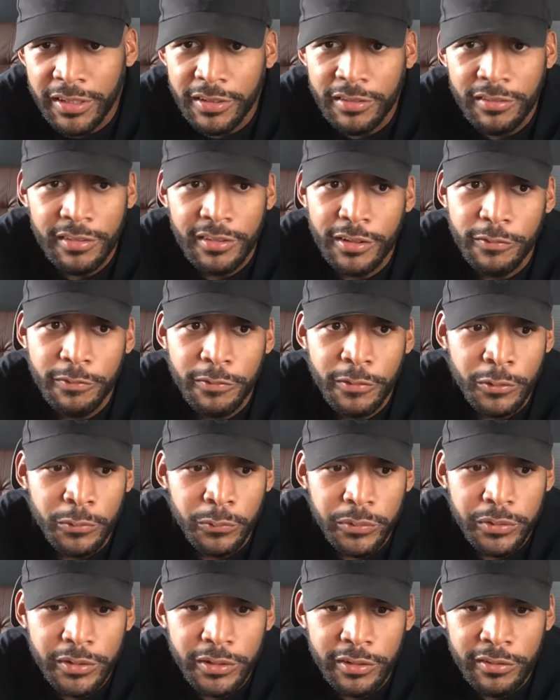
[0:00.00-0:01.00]
does it look
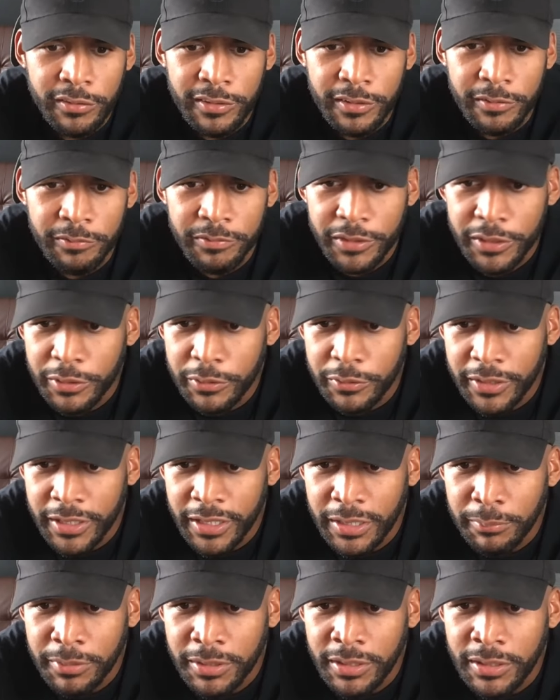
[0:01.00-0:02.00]
photoreal? Does it look video
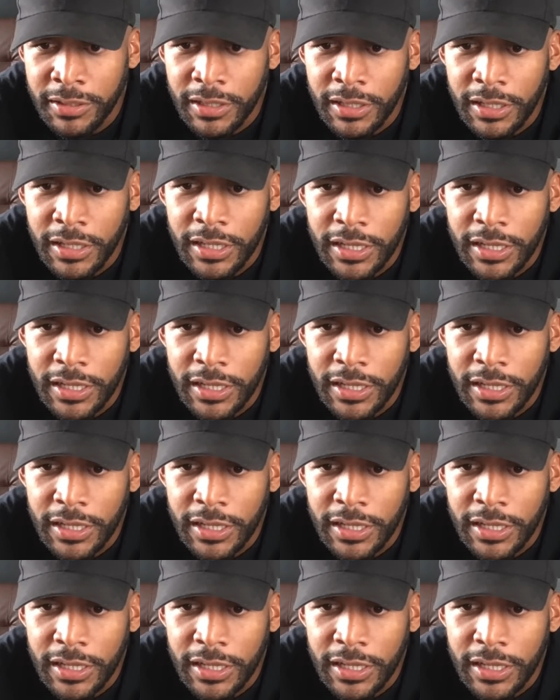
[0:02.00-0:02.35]
gamey?